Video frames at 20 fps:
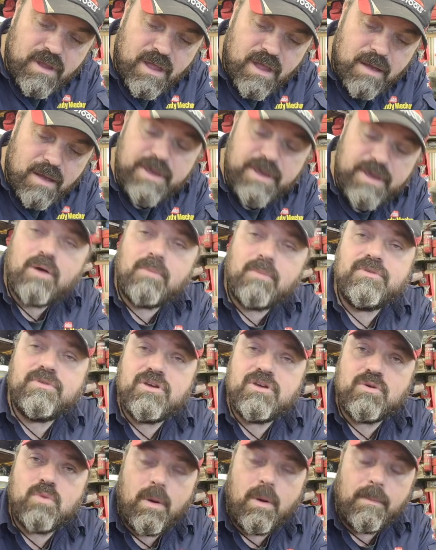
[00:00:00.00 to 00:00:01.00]
pick up the
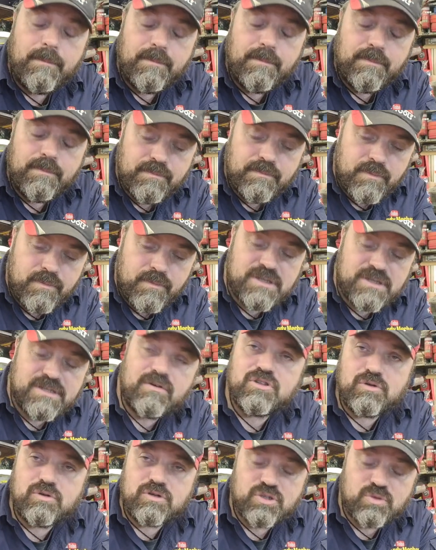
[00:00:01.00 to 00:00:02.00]
other one because I've got
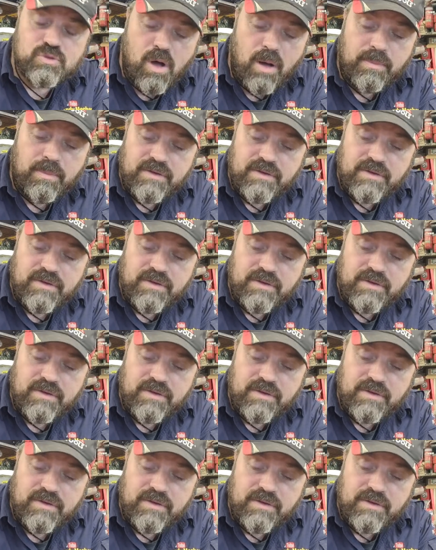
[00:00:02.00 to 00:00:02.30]
to do a swap.